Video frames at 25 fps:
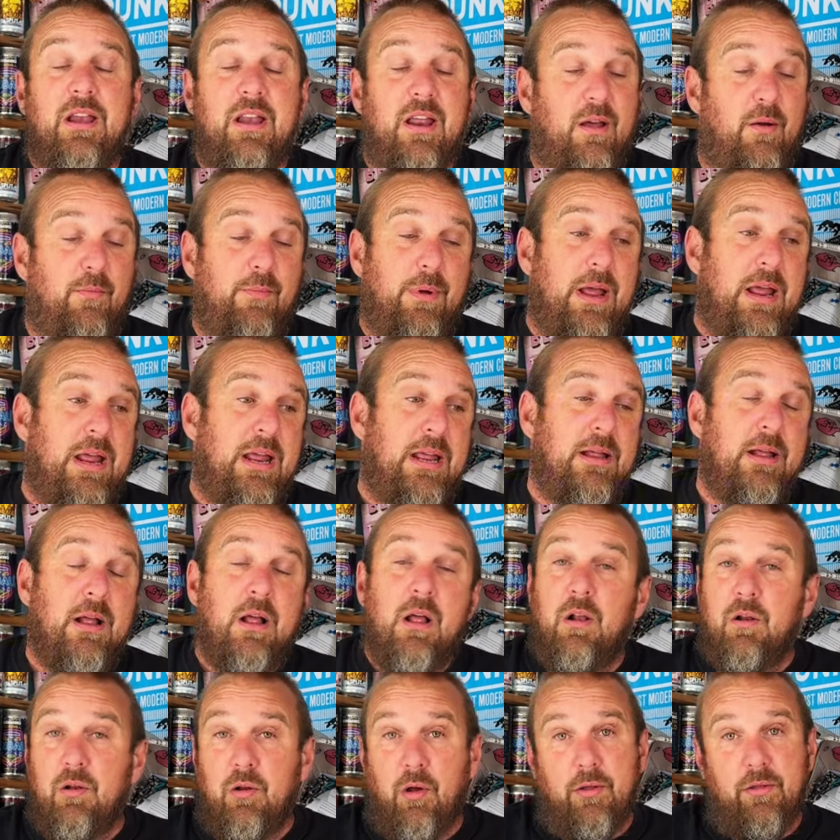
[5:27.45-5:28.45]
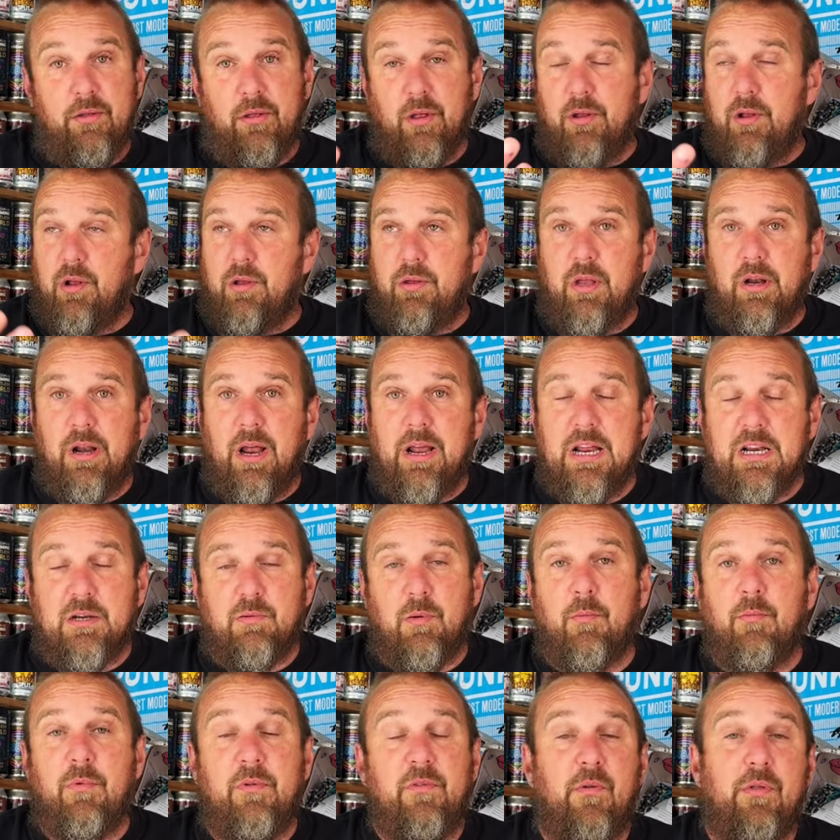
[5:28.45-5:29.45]
It'll be like the latest
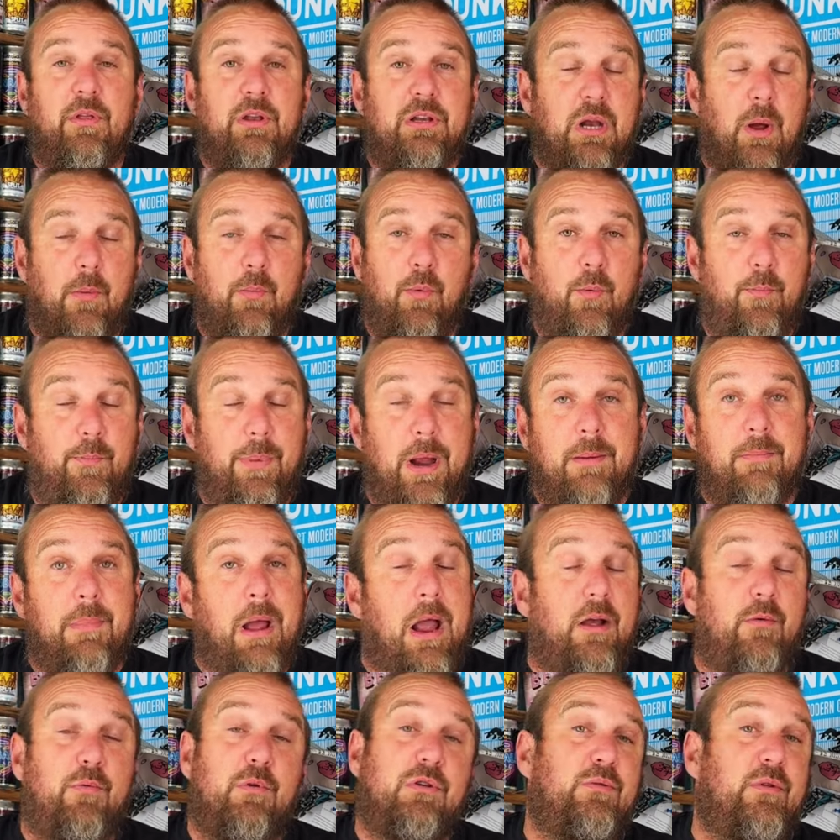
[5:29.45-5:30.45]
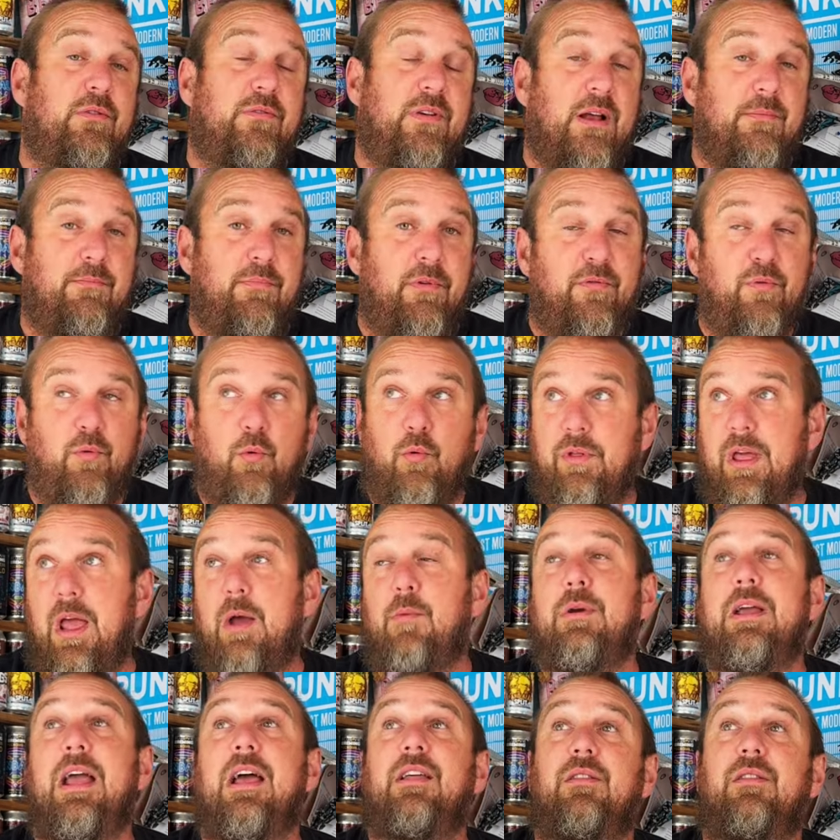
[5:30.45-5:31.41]
one, we've got the double Big Mac, which we've had before that.